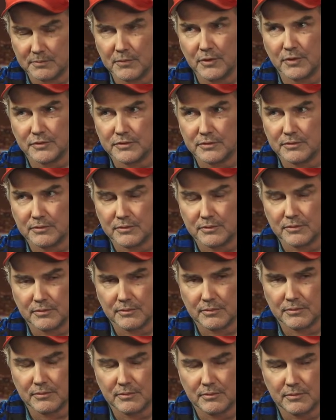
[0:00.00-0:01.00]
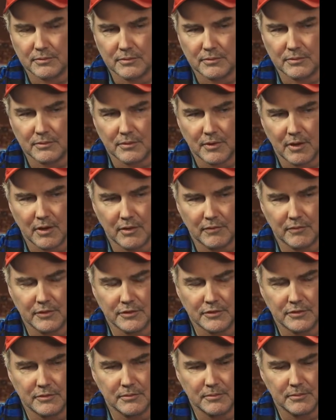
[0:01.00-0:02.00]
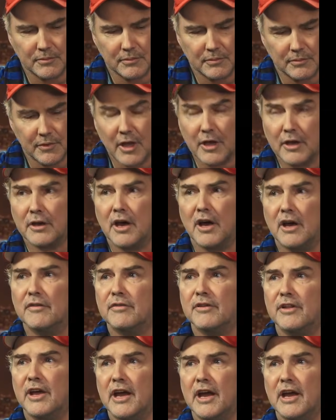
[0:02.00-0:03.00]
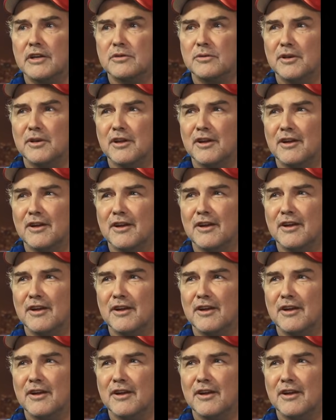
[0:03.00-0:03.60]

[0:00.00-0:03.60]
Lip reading: all of us. Thank God for the hatchery.